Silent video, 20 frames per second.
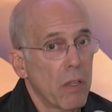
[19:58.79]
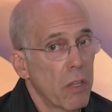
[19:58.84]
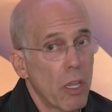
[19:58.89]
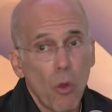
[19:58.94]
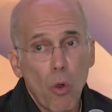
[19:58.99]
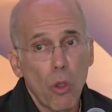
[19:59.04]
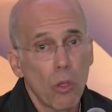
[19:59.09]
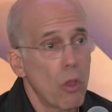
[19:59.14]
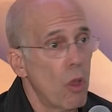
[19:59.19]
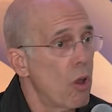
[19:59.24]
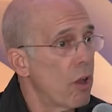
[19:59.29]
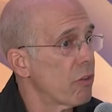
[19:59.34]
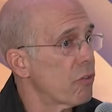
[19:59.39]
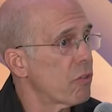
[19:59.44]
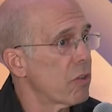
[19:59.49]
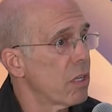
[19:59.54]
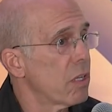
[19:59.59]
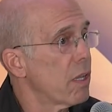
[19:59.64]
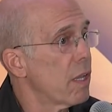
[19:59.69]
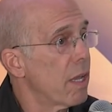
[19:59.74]
they all
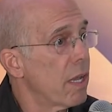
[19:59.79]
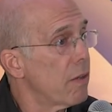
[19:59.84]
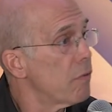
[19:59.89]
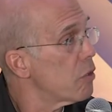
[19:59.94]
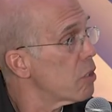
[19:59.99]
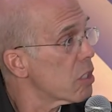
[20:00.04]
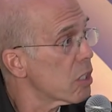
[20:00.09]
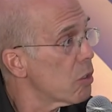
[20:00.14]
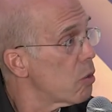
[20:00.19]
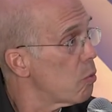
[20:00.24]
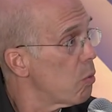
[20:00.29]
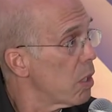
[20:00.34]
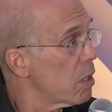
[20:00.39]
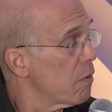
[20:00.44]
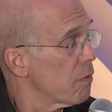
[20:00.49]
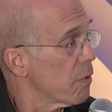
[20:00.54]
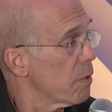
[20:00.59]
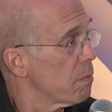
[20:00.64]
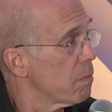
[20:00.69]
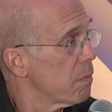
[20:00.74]
lost. Every single one
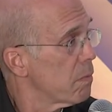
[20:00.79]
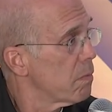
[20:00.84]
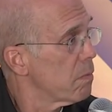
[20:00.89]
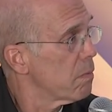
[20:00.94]
of them.